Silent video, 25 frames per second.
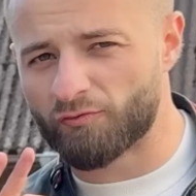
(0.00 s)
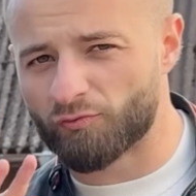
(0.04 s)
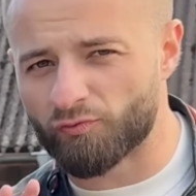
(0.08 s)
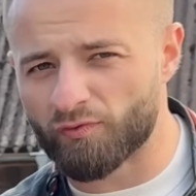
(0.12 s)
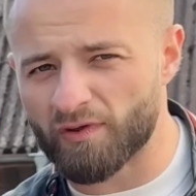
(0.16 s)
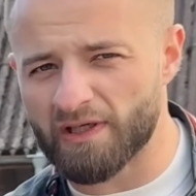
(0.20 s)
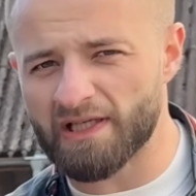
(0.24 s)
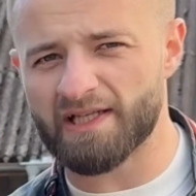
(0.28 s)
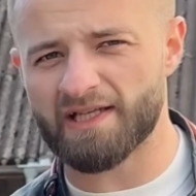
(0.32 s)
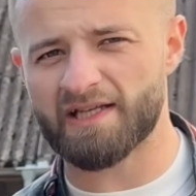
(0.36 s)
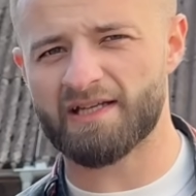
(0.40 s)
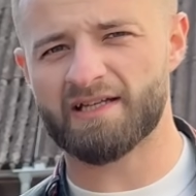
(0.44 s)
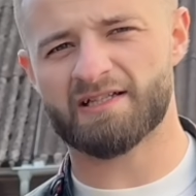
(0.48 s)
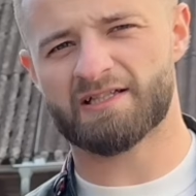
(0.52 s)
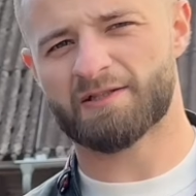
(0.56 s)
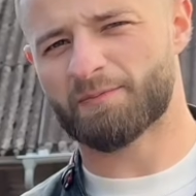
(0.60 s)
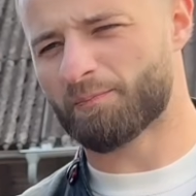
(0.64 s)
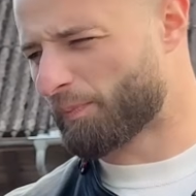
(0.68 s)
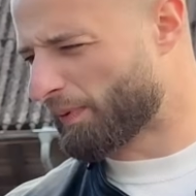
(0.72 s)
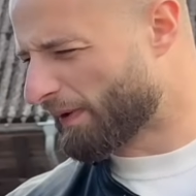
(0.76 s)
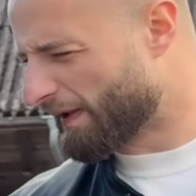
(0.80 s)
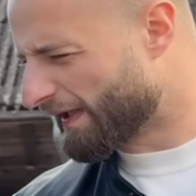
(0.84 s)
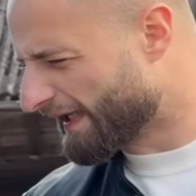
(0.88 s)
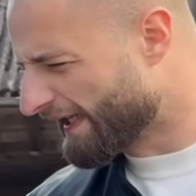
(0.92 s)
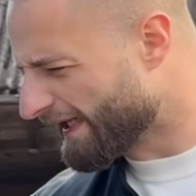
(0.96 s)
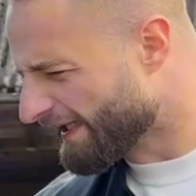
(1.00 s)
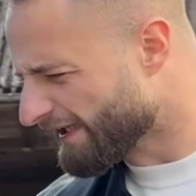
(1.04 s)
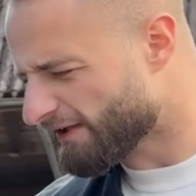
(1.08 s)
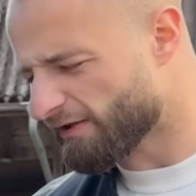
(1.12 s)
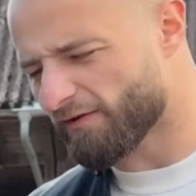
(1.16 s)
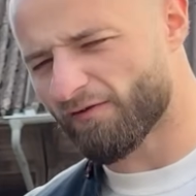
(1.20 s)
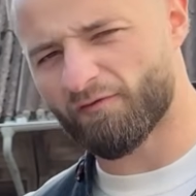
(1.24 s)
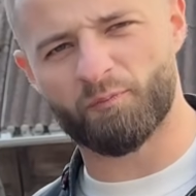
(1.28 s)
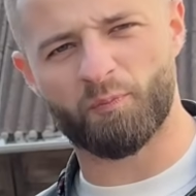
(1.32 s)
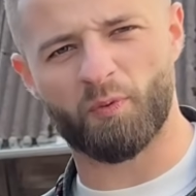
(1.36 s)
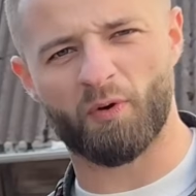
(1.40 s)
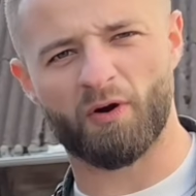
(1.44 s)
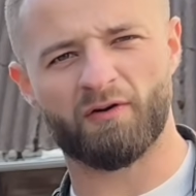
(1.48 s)
really is plenty
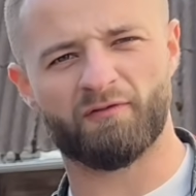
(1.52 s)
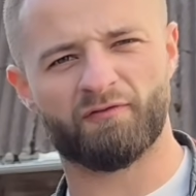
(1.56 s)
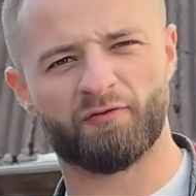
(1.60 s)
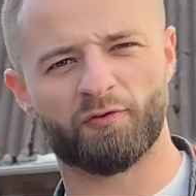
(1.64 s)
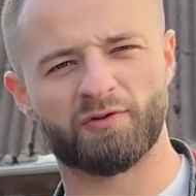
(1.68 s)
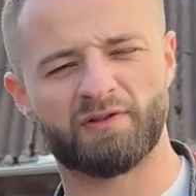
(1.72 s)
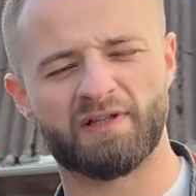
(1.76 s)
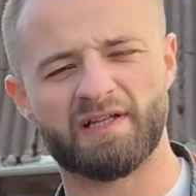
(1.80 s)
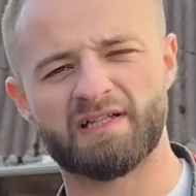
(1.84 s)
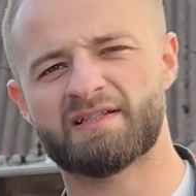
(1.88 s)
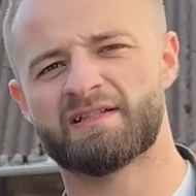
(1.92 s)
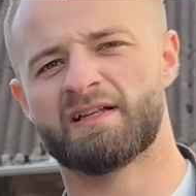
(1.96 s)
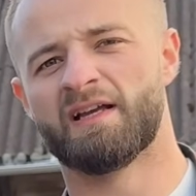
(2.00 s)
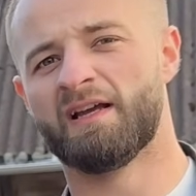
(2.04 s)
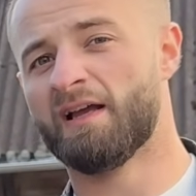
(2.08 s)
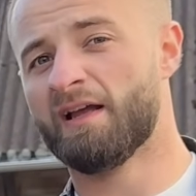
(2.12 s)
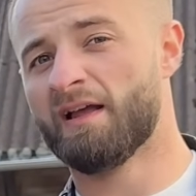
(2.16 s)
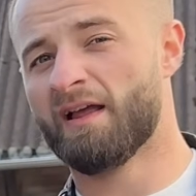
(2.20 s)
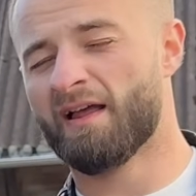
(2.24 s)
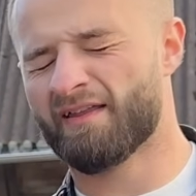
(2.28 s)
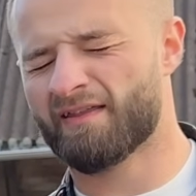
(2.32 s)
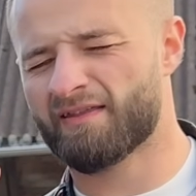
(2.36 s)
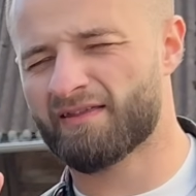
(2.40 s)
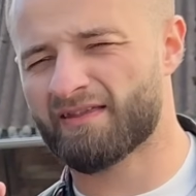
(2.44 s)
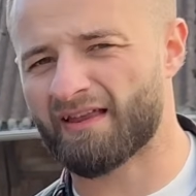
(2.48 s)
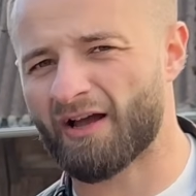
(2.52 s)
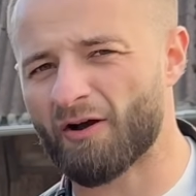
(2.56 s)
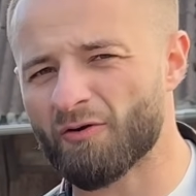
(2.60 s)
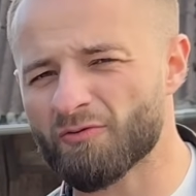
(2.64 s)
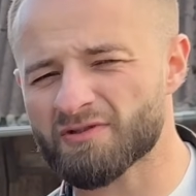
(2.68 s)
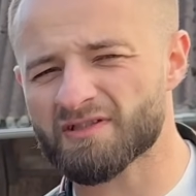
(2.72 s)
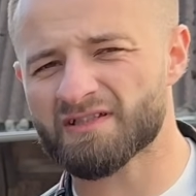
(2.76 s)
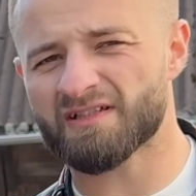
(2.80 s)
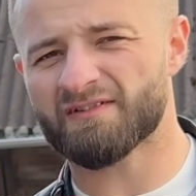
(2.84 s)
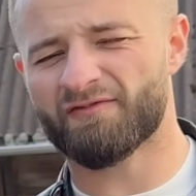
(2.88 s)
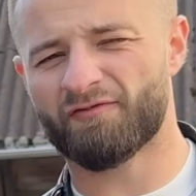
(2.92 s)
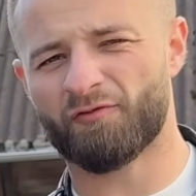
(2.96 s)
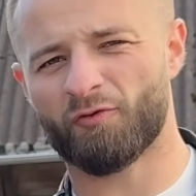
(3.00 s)
of power for this
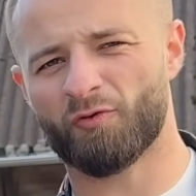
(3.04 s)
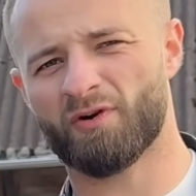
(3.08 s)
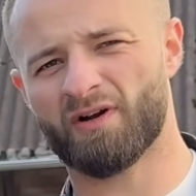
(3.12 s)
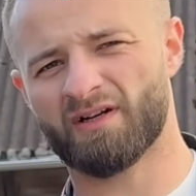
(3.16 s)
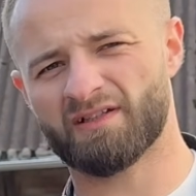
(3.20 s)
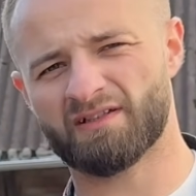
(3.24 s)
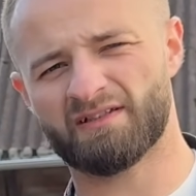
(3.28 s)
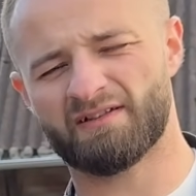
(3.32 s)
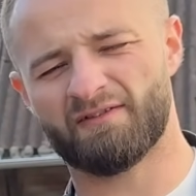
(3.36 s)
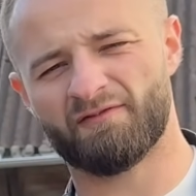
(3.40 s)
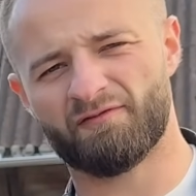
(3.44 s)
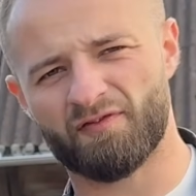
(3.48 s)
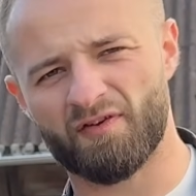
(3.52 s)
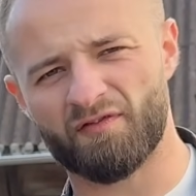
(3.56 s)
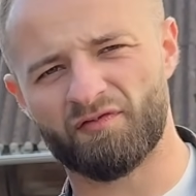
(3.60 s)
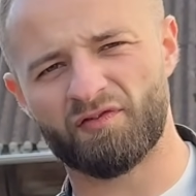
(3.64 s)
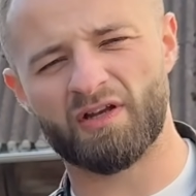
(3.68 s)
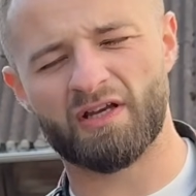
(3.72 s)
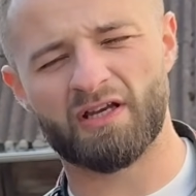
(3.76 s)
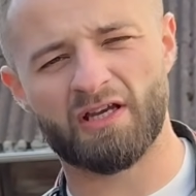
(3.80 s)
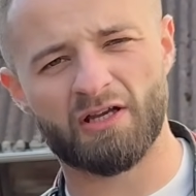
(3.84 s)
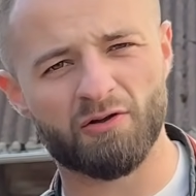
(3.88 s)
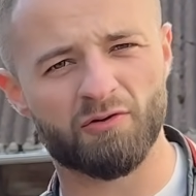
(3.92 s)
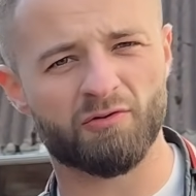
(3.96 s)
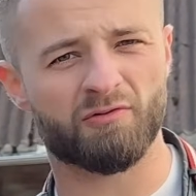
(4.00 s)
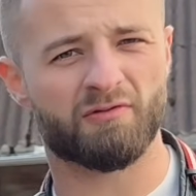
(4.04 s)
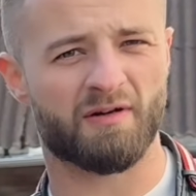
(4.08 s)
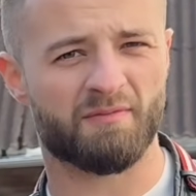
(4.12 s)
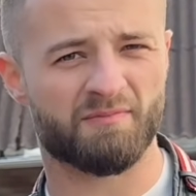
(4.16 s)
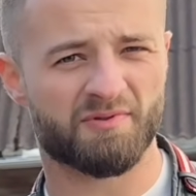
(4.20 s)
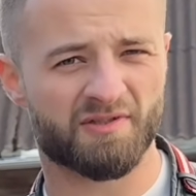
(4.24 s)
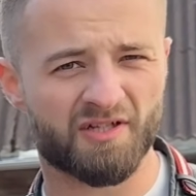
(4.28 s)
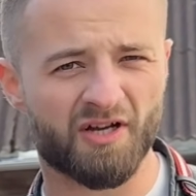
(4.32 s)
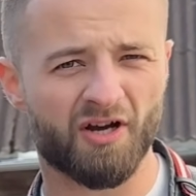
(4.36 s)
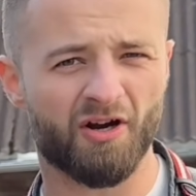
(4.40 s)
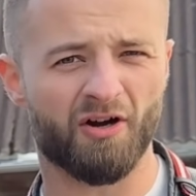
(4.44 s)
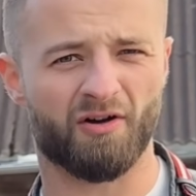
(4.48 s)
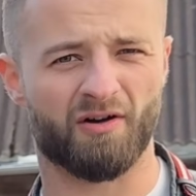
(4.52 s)
1,450 kilograms
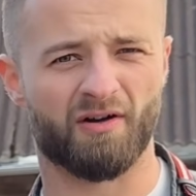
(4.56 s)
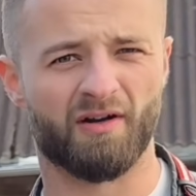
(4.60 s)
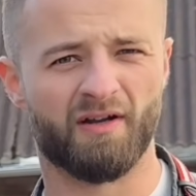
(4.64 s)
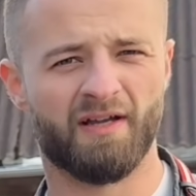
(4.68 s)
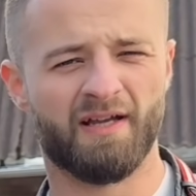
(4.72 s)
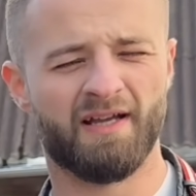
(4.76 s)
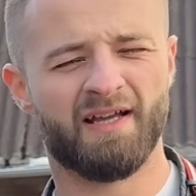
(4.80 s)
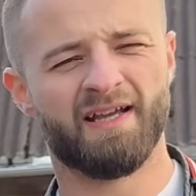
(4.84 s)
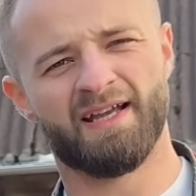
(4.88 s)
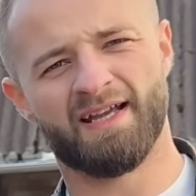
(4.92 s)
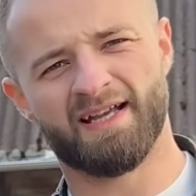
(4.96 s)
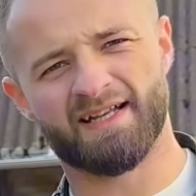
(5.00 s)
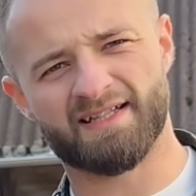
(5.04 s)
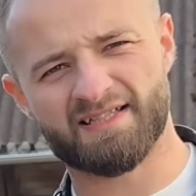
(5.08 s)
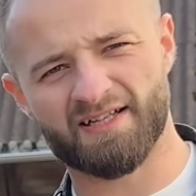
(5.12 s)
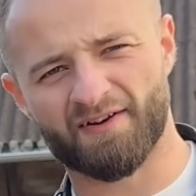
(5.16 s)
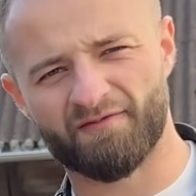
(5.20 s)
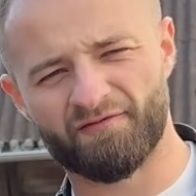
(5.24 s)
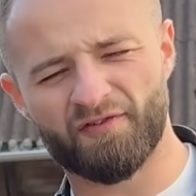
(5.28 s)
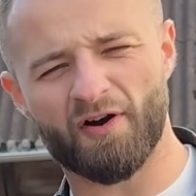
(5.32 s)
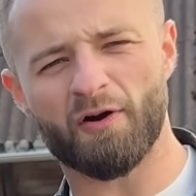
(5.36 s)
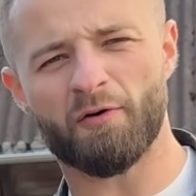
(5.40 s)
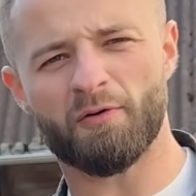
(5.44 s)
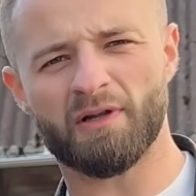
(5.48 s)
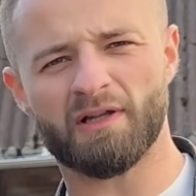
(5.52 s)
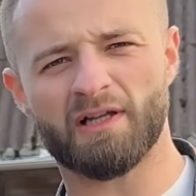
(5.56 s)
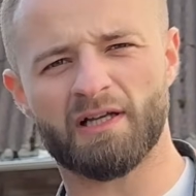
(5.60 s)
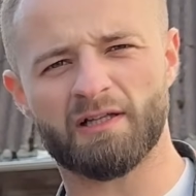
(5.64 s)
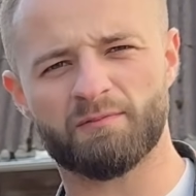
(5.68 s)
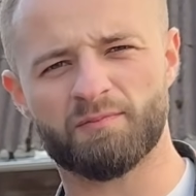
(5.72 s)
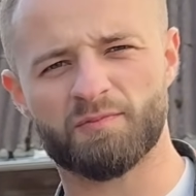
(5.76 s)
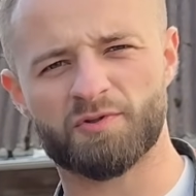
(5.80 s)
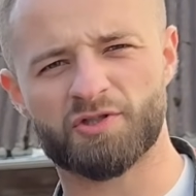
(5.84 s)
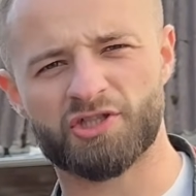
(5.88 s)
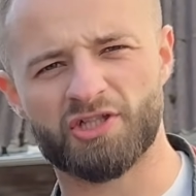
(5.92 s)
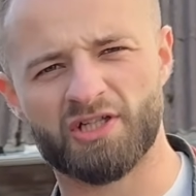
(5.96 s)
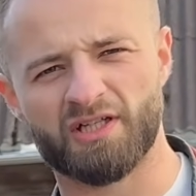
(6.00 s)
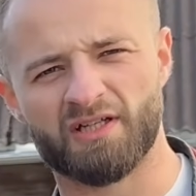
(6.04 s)
car. It's a very light
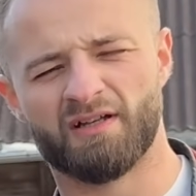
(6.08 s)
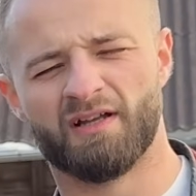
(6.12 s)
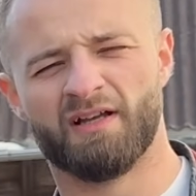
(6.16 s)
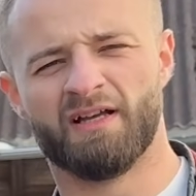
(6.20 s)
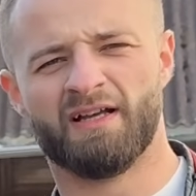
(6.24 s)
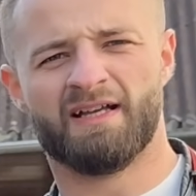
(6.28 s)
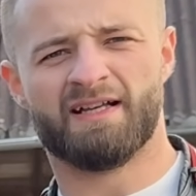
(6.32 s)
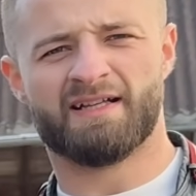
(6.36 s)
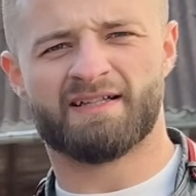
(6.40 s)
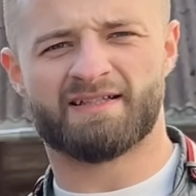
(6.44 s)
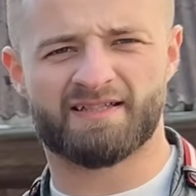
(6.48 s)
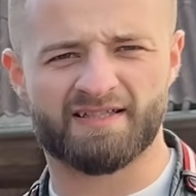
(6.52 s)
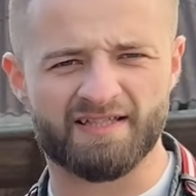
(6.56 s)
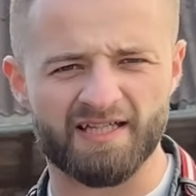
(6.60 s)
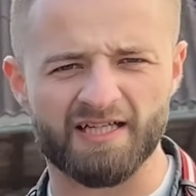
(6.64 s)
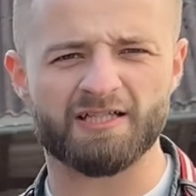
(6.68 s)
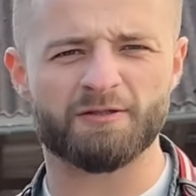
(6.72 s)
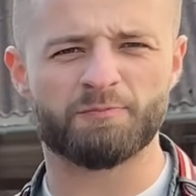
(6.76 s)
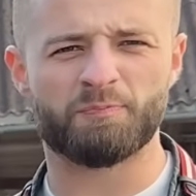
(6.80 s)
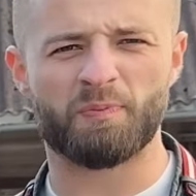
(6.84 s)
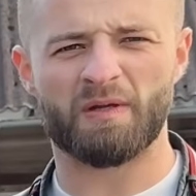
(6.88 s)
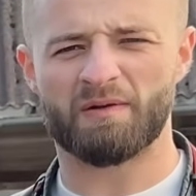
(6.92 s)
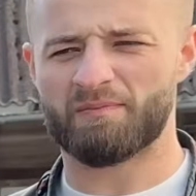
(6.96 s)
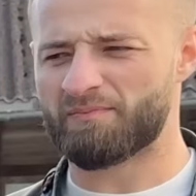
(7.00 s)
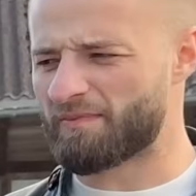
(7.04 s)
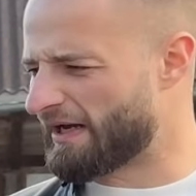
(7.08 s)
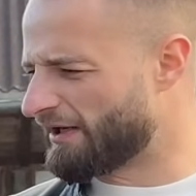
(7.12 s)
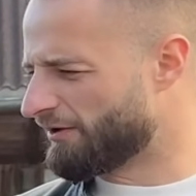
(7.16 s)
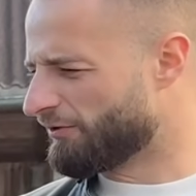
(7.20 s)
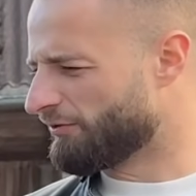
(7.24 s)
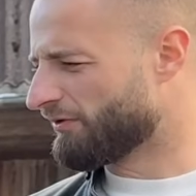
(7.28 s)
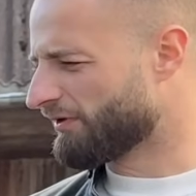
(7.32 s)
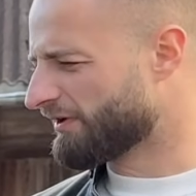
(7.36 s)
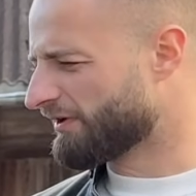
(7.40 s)
machine, 6-speed manual